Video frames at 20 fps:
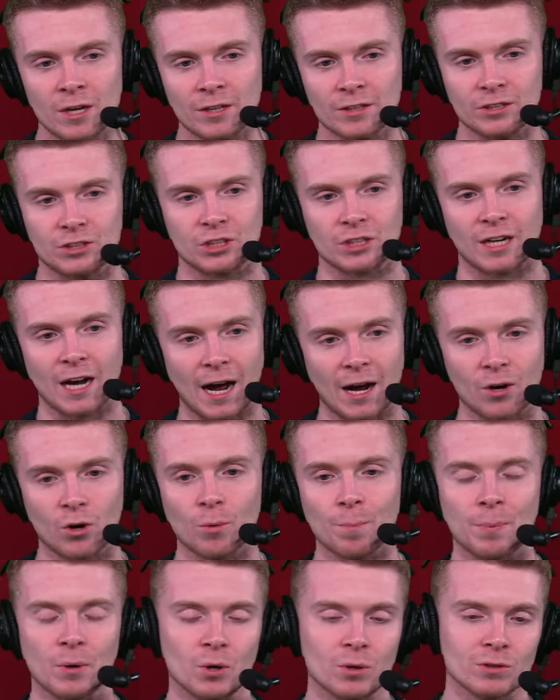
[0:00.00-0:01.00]
the Chicago
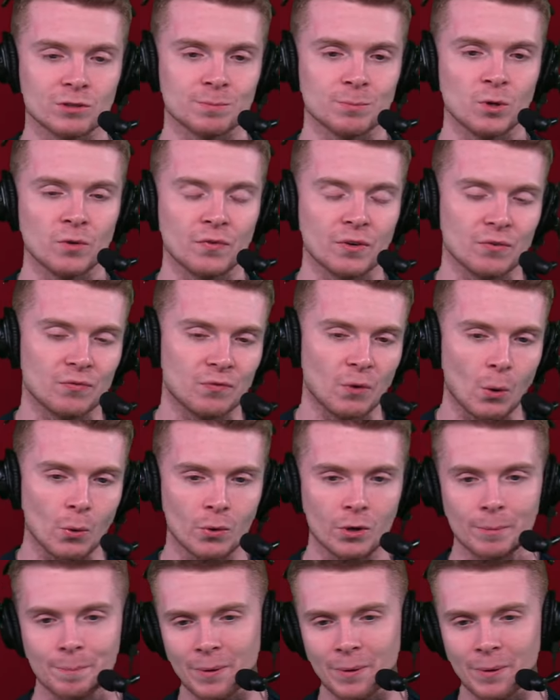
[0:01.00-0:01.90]
Bulls moving forward.